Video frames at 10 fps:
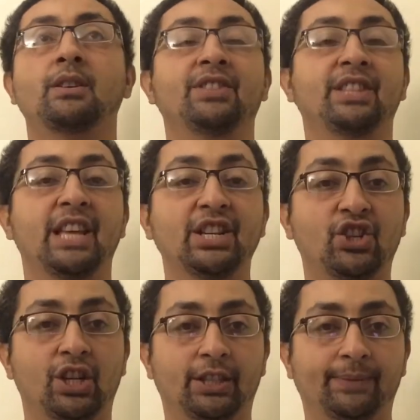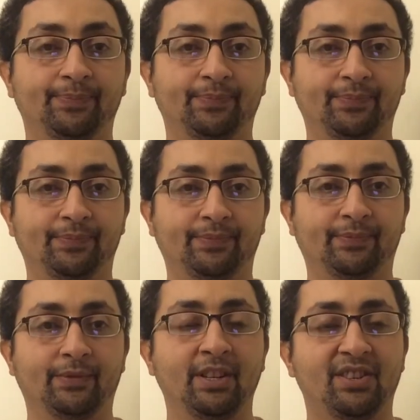nature.
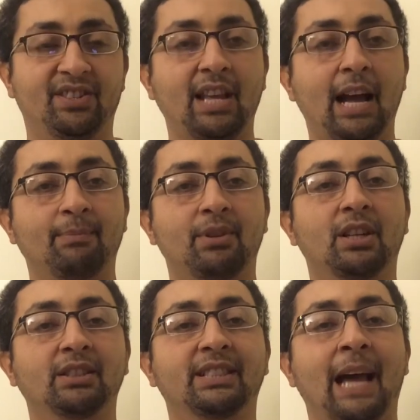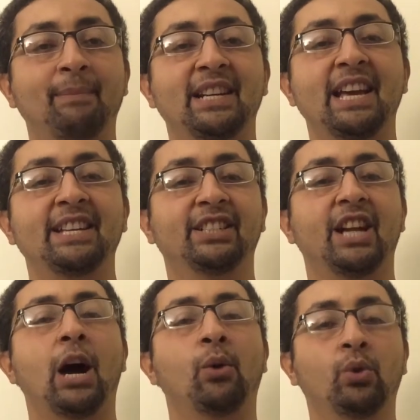Stop
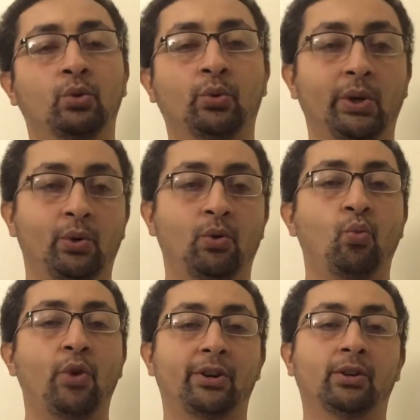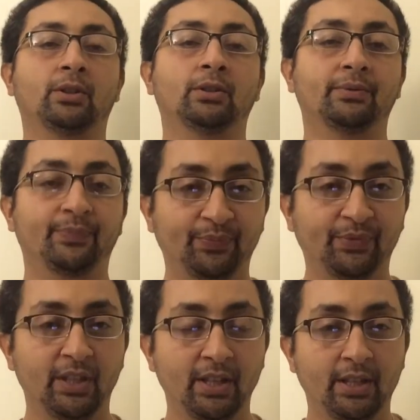contaminating our world.
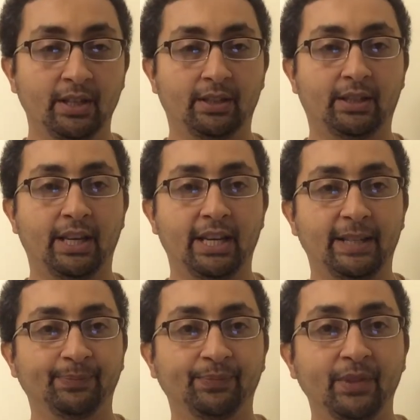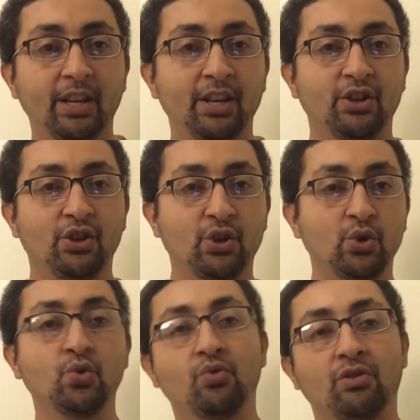Okay,
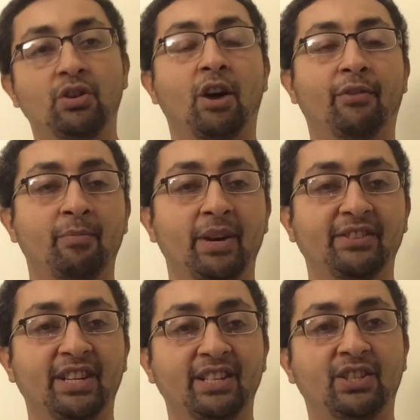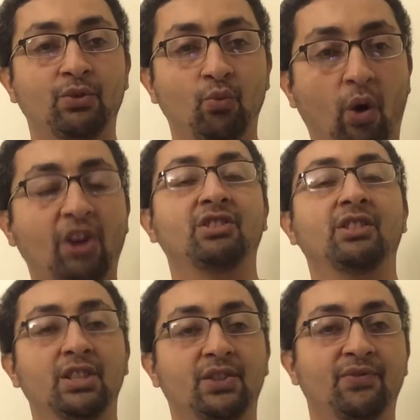you government that is
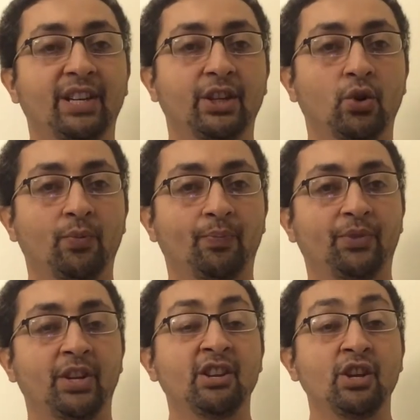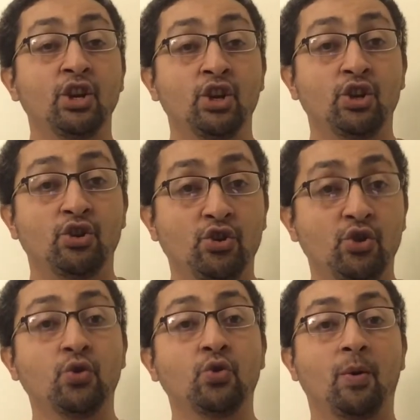watching this video,
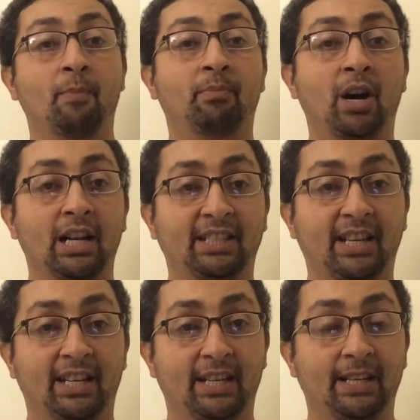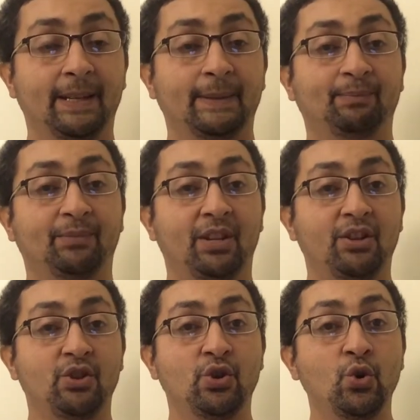you politic,
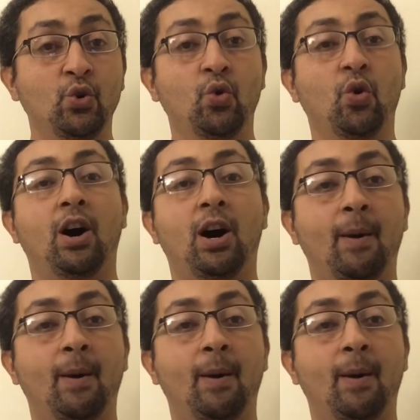you